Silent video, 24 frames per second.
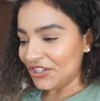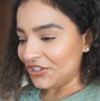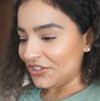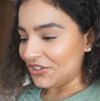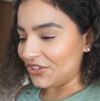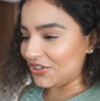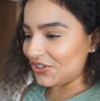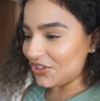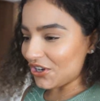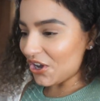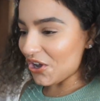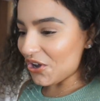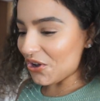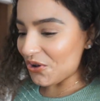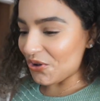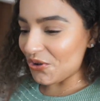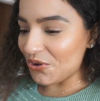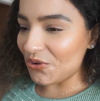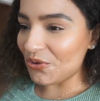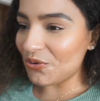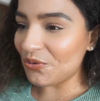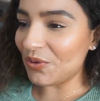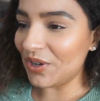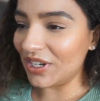
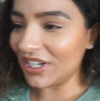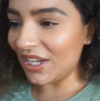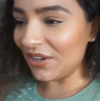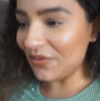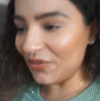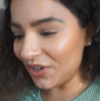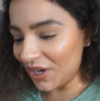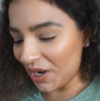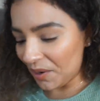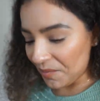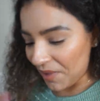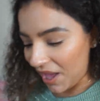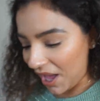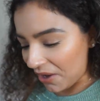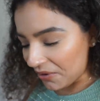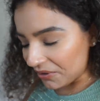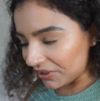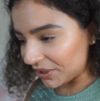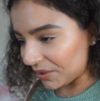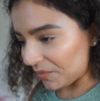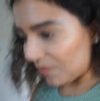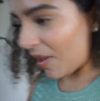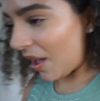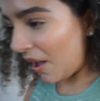So whenever I'm
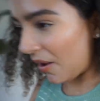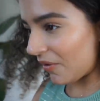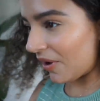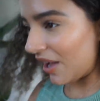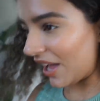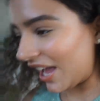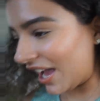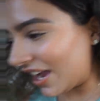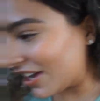out and about, I